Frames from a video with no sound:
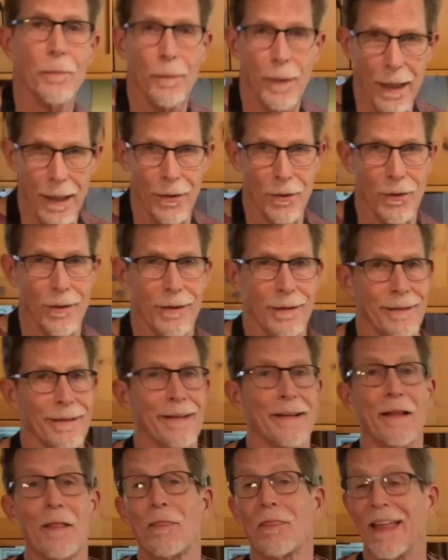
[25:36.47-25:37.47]
better
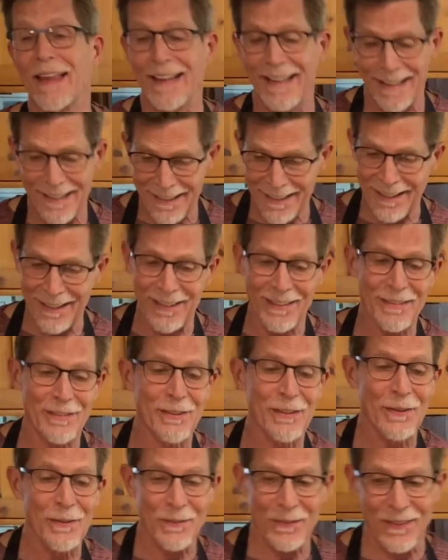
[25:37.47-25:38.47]
than it
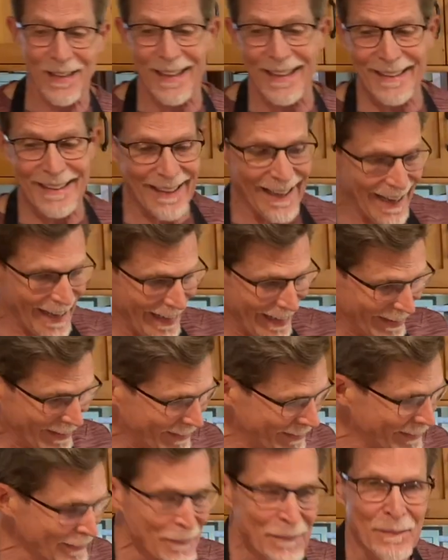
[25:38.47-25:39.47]
does right now.
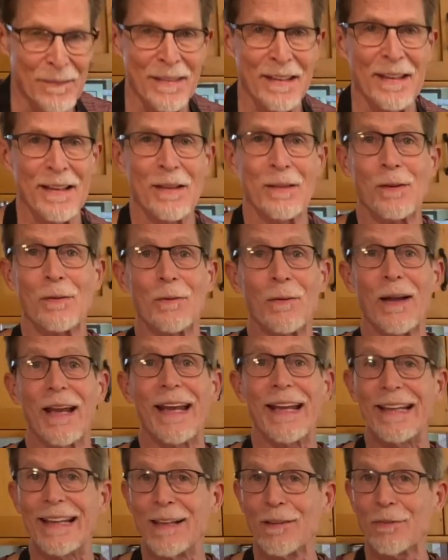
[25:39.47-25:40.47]

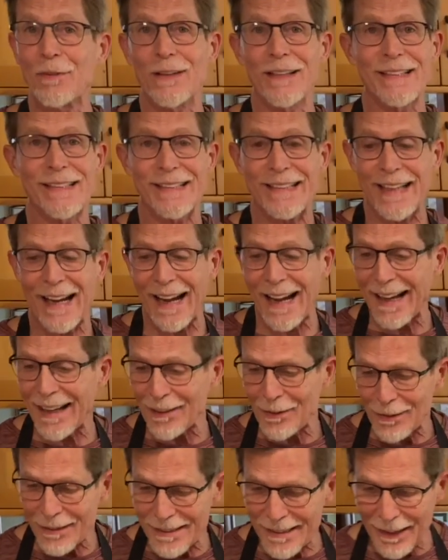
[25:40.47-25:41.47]
3 different
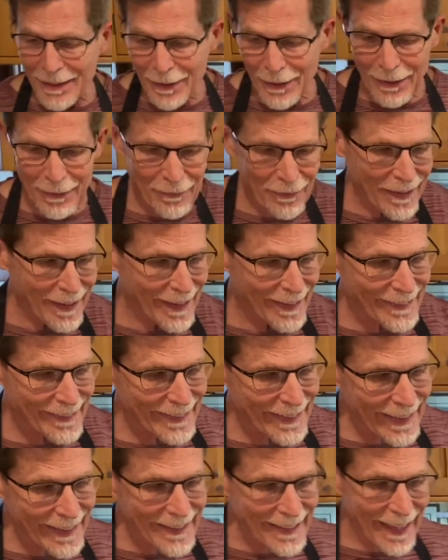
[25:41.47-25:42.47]
styles of
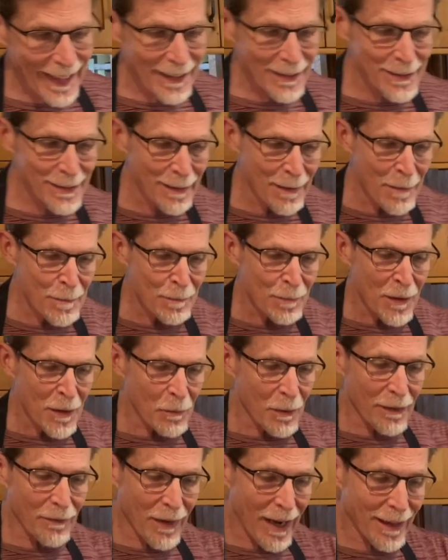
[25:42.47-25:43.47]
carnitas.
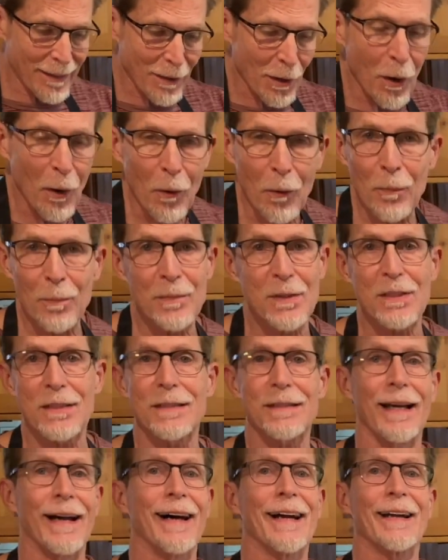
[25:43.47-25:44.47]
We've got the home
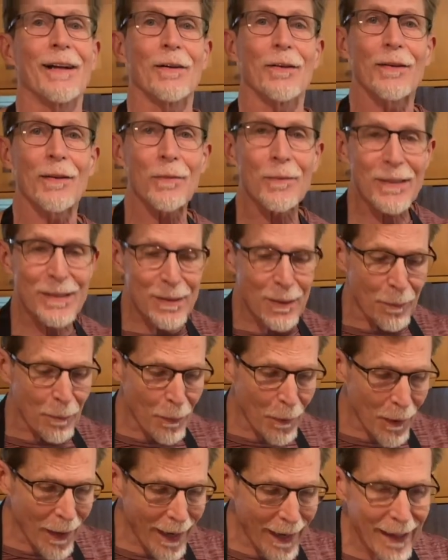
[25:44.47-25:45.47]
style that was a
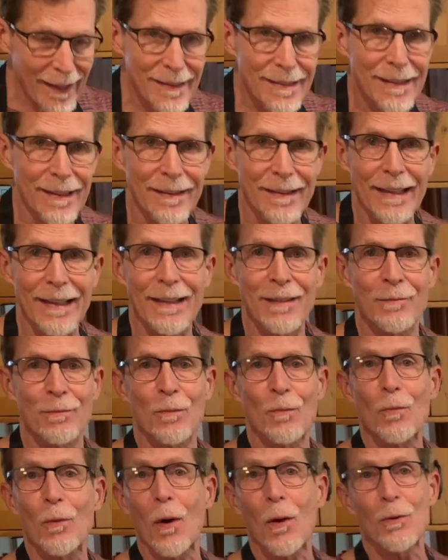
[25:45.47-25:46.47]
braised and then
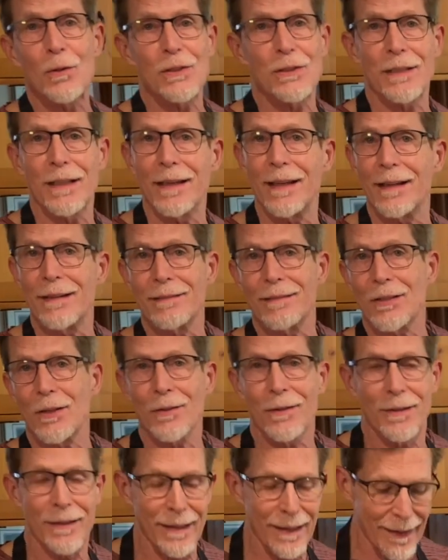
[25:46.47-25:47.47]
roasted and
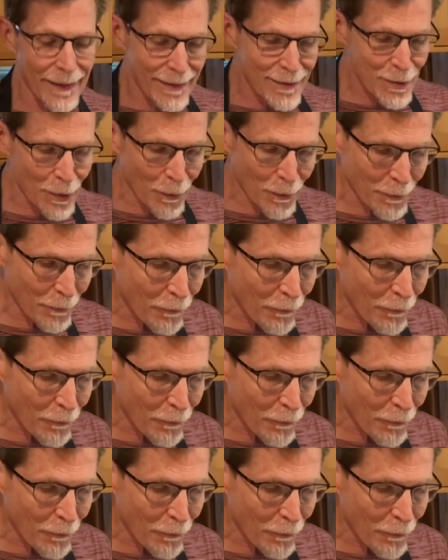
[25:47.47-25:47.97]
turned in its own